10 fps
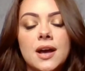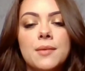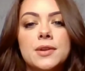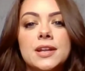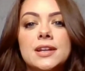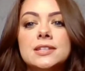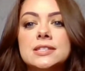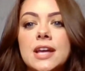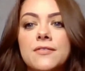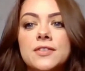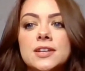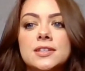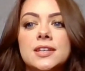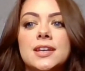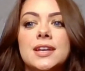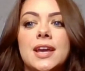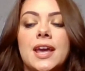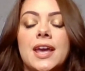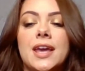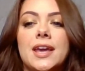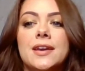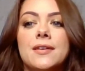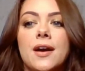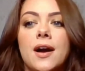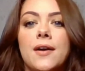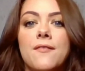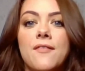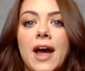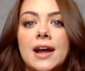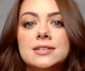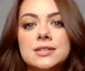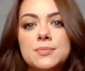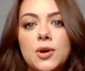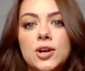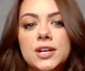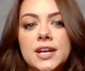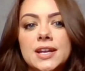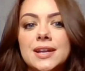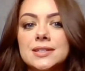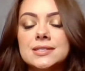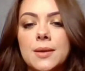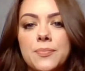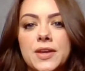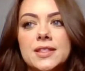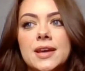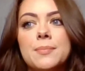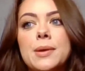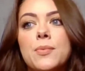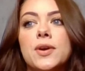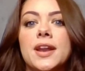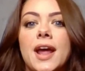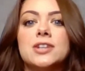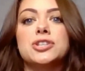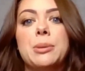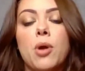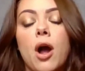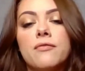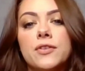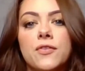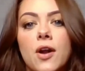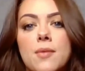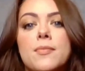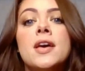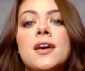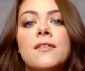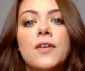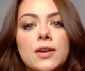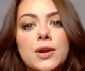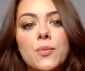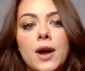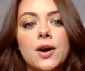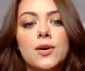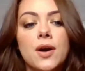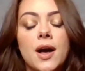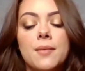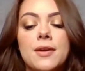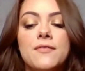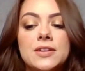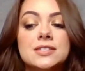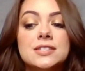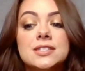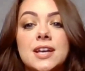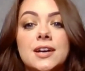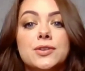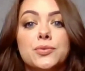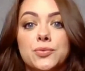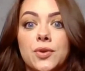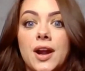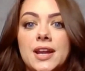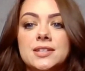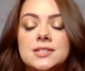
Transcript: uh, but it is definitely a uh, vast market and something that people can actually profit from very well um, if it's done right.